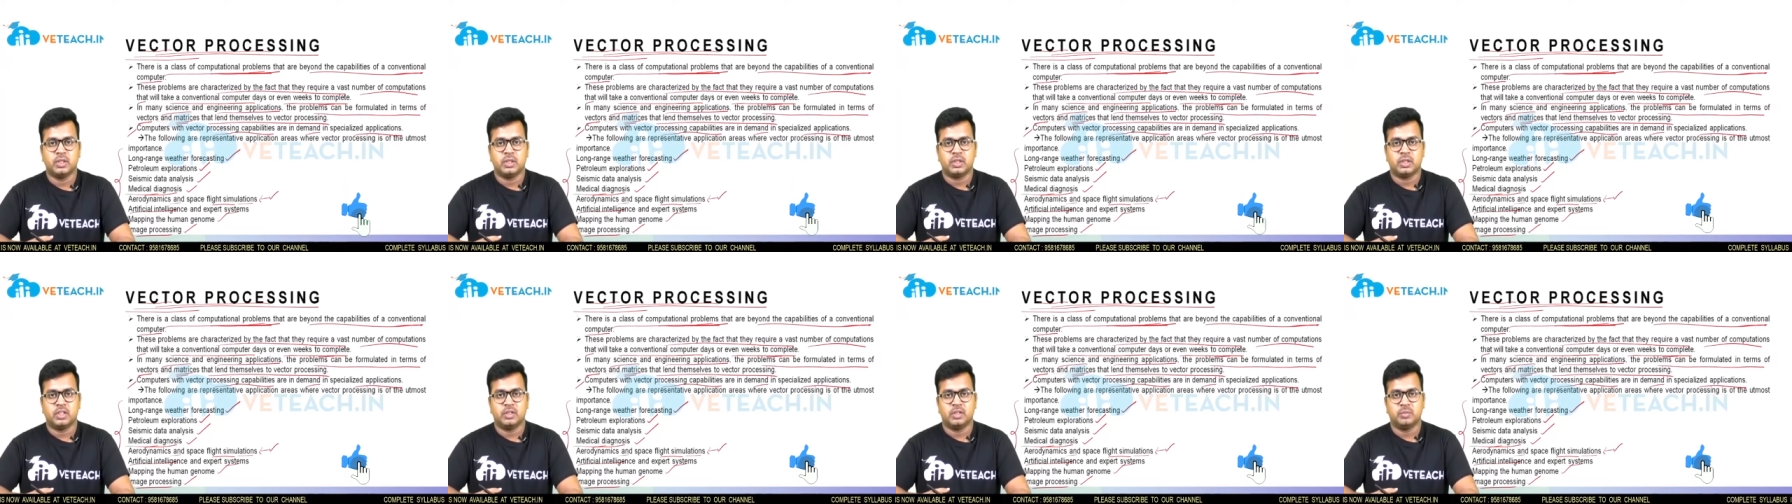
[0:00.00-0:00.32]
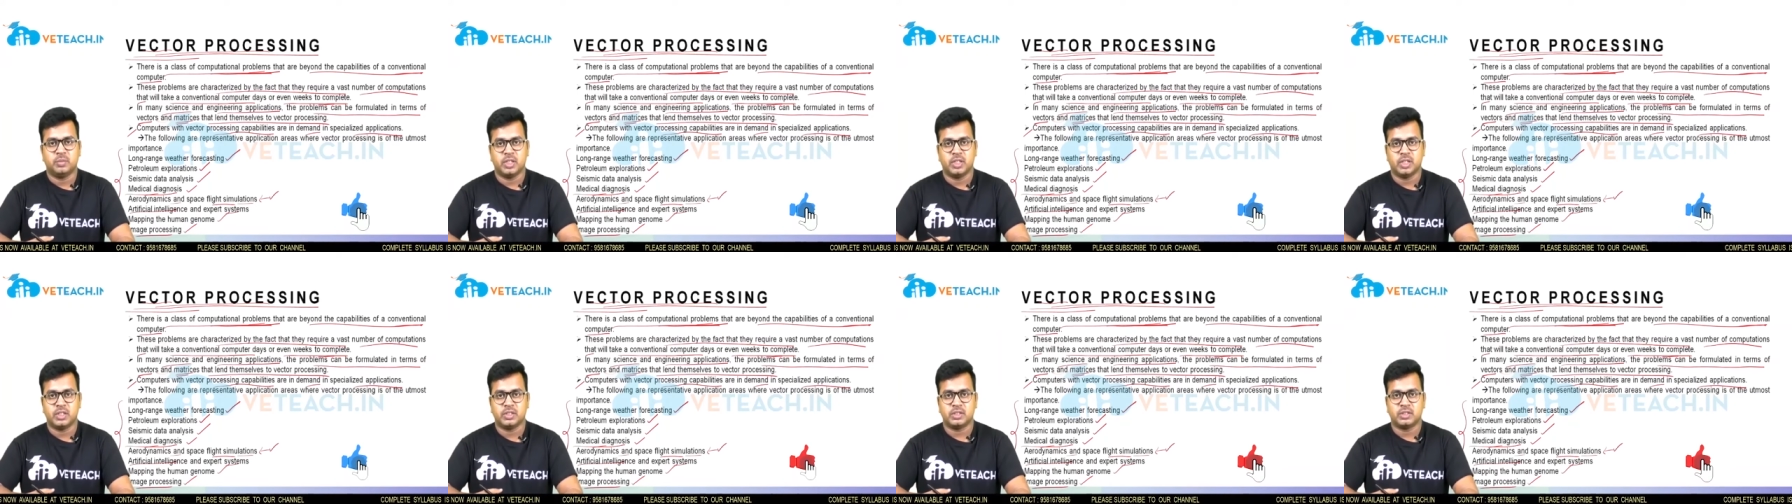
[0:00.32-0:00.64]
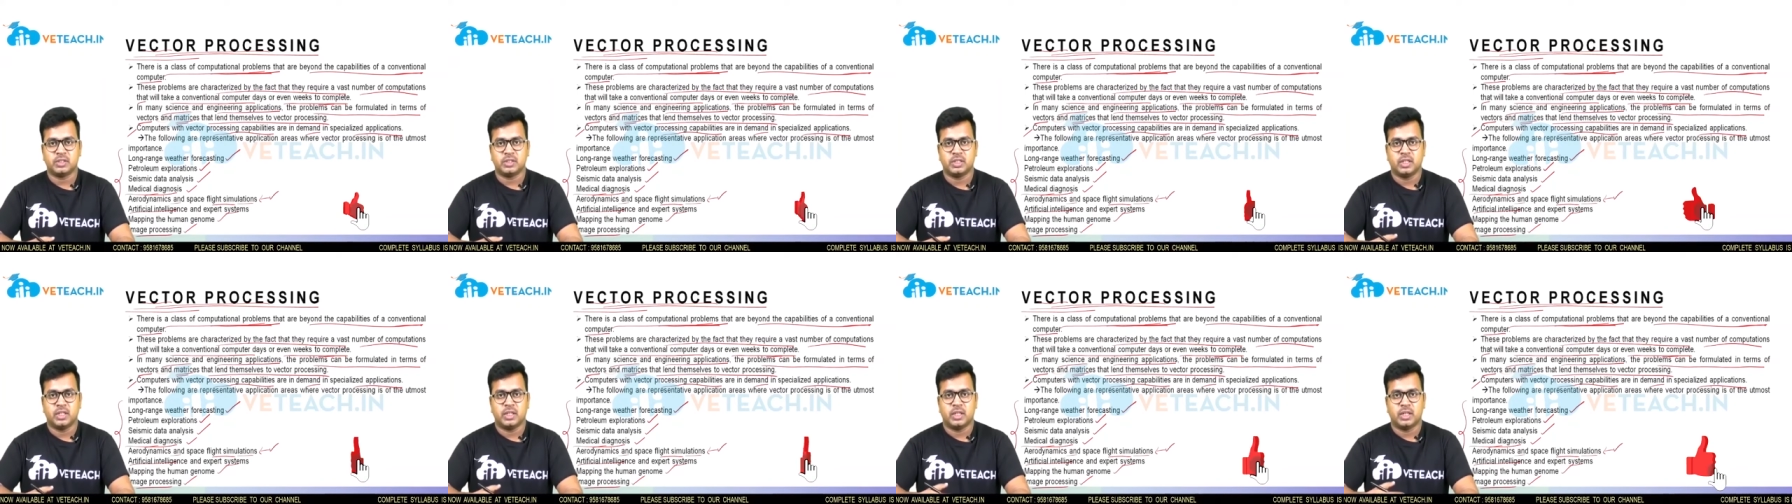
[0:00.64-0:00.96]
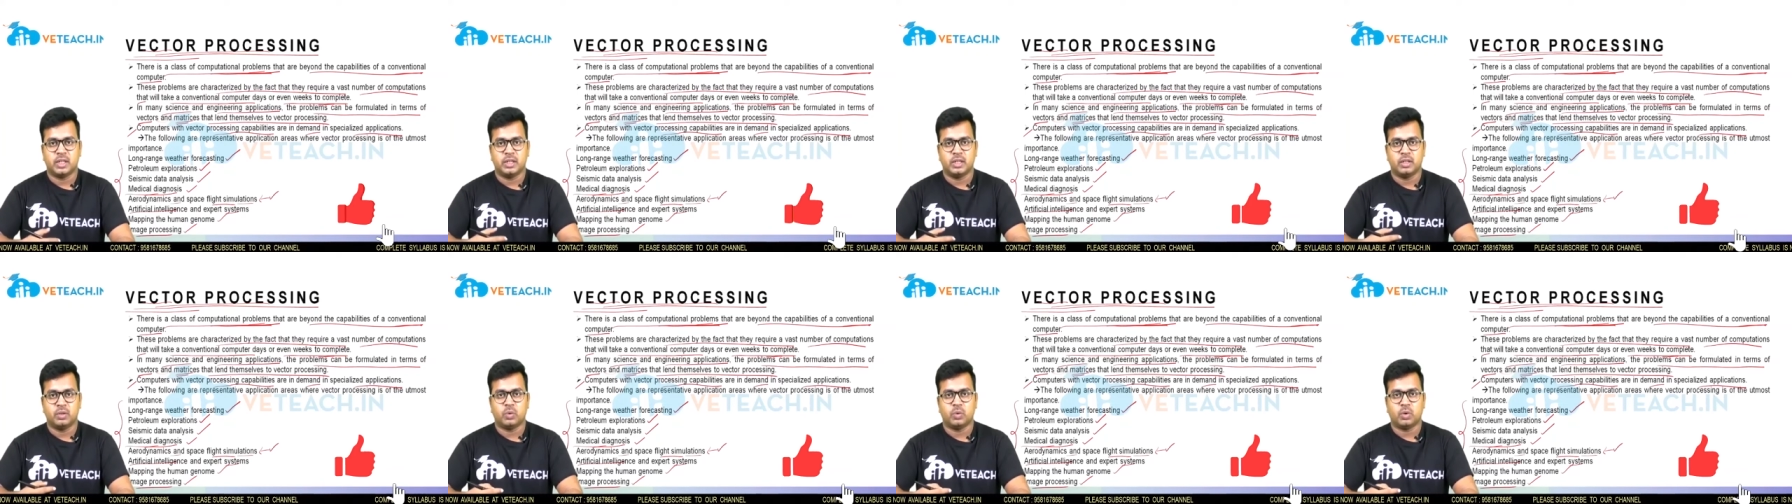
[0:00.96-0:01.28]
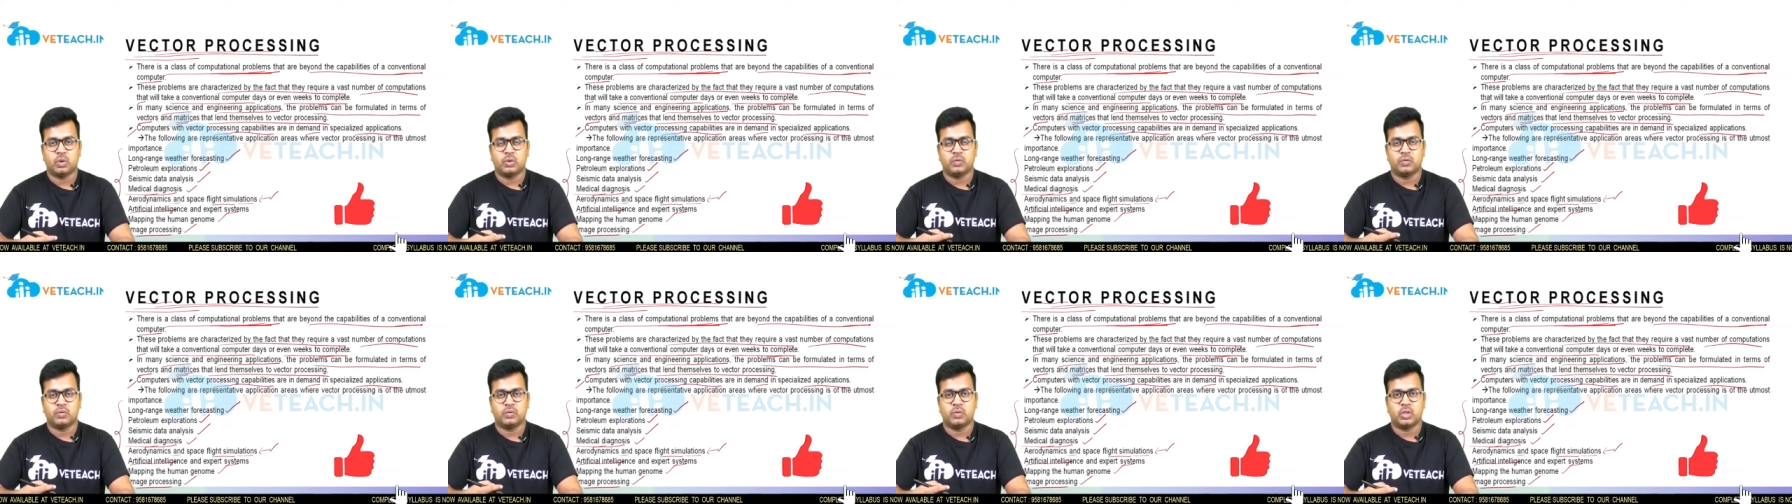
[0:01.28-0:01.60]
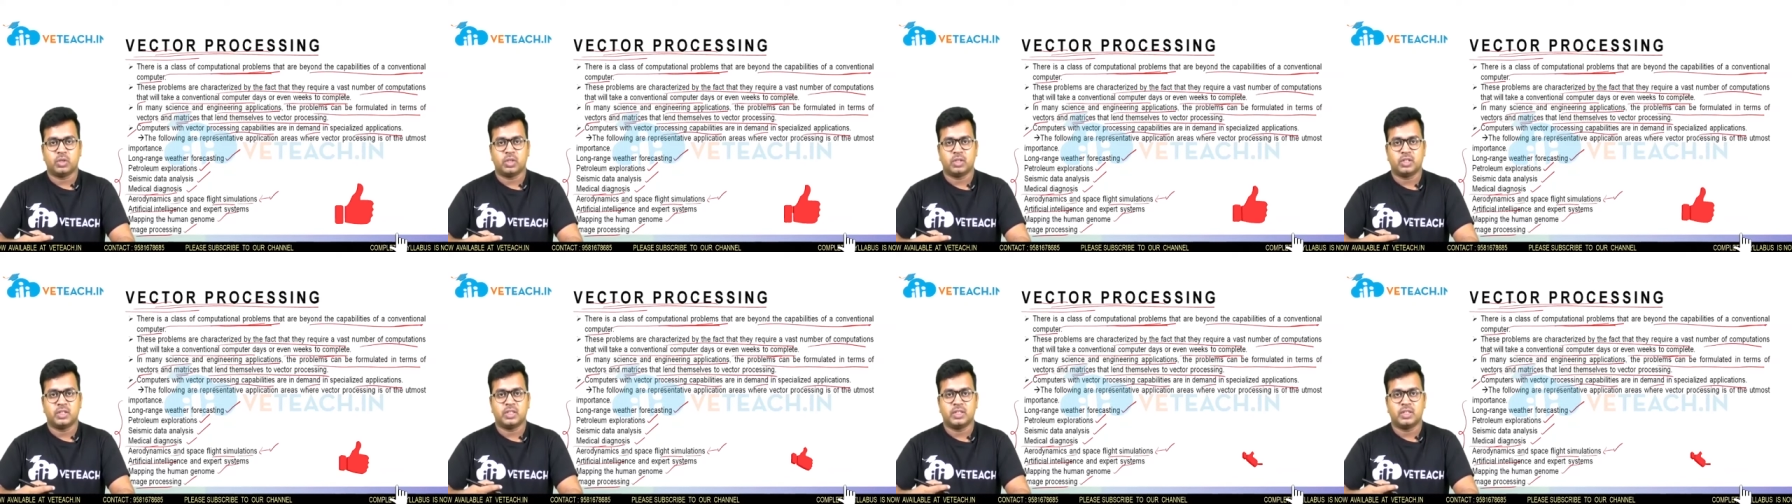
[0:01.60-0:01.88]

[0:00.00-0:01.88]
criminals and what are